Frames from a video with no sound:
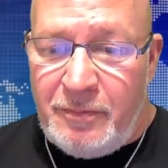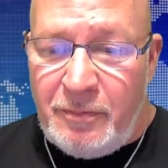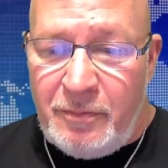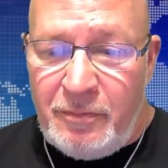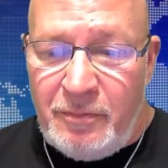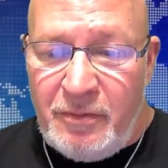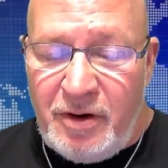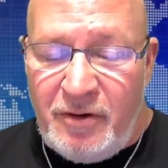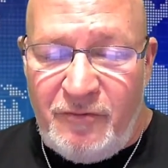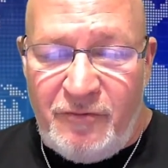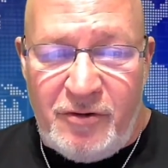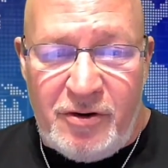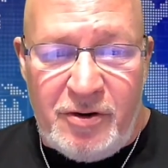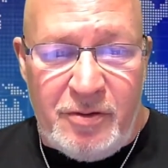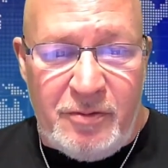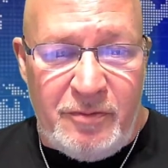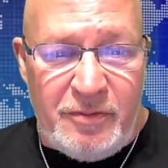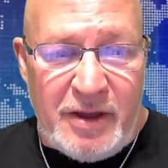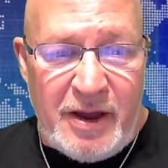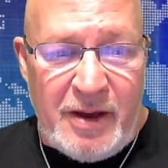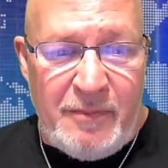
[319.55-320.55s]

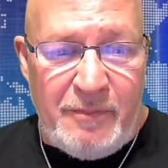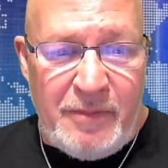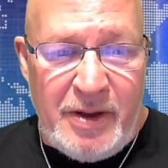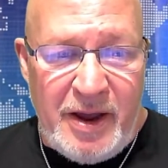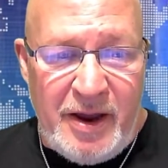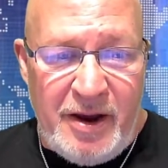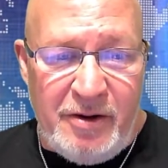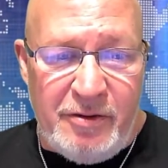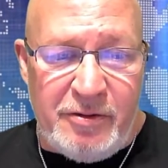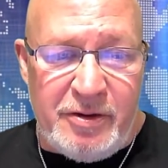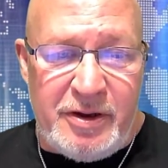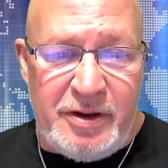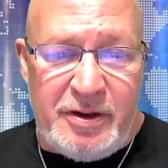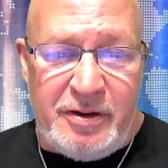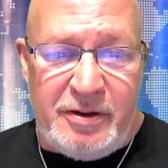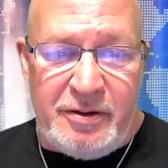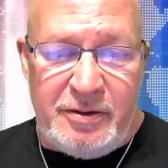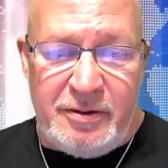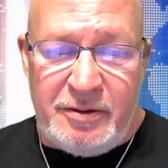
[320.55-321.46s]
that Perry